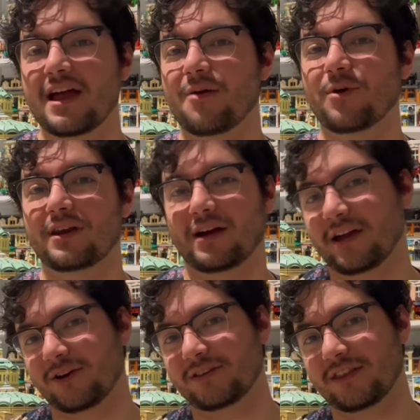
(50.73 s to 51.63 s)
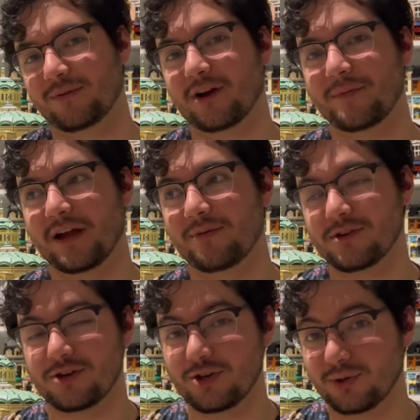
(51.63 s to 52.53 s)
and when I heard that they were coming out with
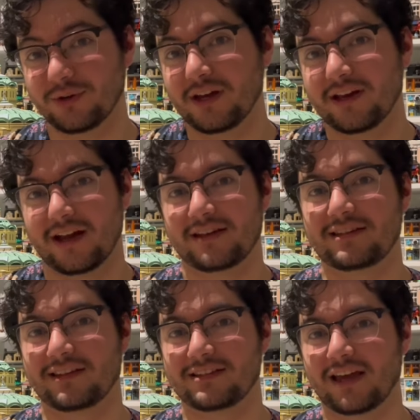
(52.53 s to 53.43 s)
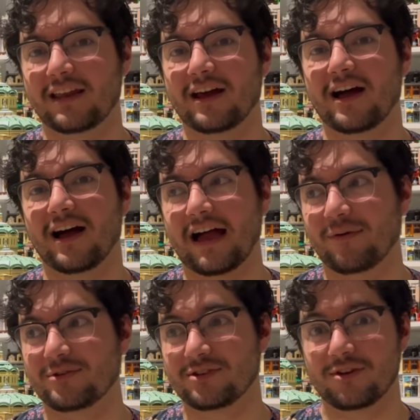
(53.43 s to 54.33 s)
a new Casita set, uh, I
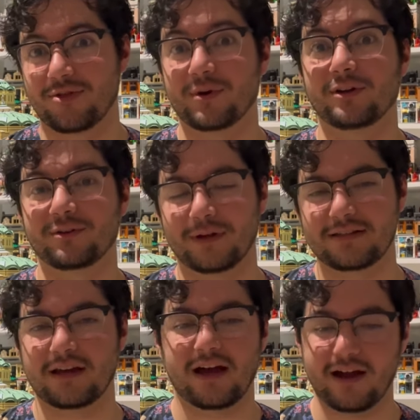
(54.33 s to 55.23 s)
was thrilled because